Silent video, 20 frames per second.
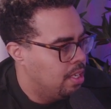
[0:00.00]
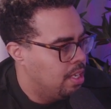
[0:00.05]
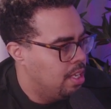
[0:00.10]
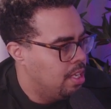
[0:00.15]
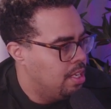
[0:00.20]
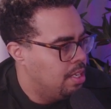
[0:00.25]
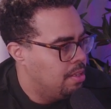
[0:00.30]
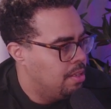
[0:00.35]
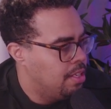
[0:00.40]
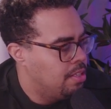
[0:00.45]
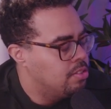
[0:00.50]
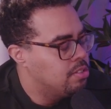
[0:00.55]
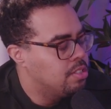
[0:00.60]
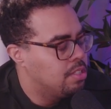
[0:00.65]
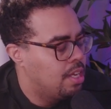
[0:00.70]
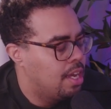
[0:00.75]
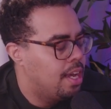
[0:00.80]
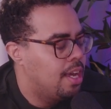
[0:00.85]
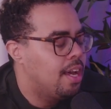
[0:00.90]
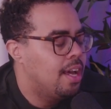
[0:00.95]
He
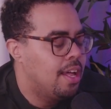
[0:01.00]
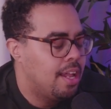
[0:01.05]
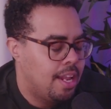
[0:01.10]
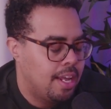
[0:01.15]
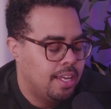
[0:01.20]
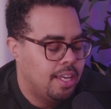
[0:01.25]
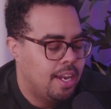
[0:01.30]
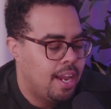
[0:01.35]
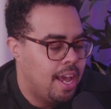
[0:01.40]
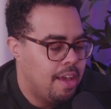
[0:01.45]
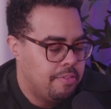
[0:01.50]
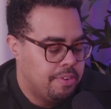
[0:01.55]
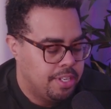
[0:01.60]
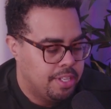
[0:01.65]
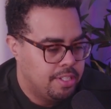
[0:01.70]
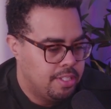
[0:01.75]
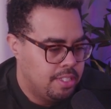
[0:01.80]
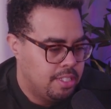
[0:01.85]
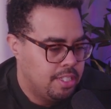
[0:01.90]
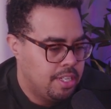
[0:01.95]
used to, again, I
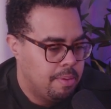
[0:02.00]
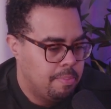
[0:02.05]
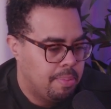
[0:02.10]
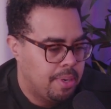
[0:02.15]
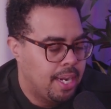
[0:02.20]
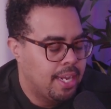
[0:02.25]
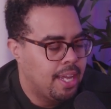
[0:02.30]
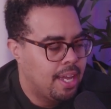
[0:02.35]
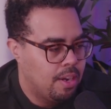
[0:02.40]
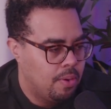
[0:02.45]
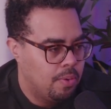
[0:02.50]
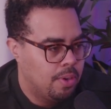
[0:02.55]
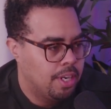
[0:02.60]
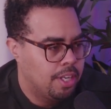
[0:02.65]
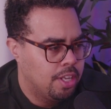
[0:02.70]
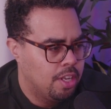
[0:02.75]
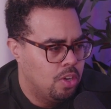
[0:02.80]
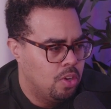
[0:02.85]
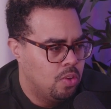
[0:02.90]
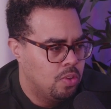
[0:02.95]
haven't done this yet, but I kind of
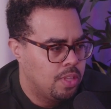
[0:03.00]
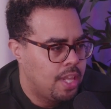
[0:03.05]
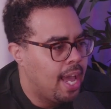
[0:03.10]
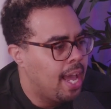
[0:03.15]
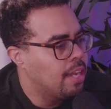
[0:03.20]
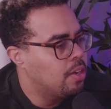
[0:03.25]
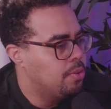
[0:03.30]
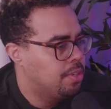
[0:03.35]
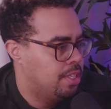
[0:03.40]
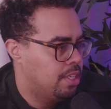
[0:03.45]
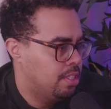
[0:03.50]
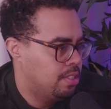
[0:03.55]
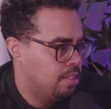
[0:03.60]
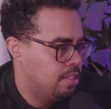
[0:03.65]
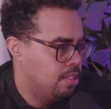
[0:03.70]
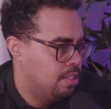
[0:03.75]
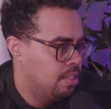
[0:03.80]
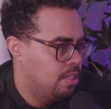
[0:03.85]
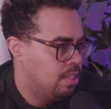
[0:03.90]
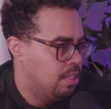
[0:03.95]
want to go. The
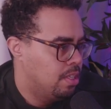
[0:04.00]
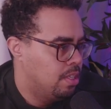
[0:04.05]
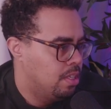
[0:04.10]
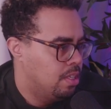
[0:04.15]
Aqueduct.